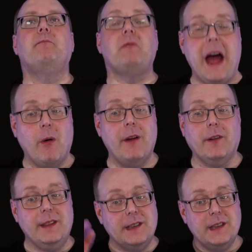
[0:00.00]
However,
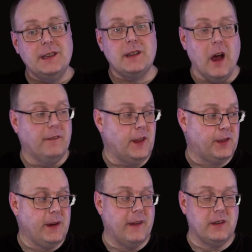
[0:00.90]
this is of the
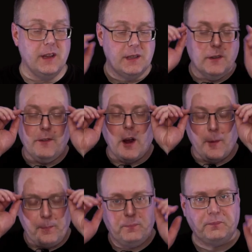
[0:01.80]
three I've done so far,
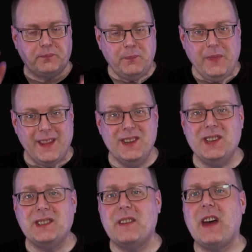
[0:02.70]
this
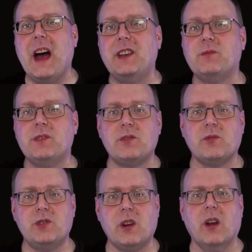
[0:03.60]
does have the highest residual
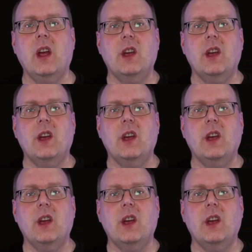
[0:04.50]
sugar.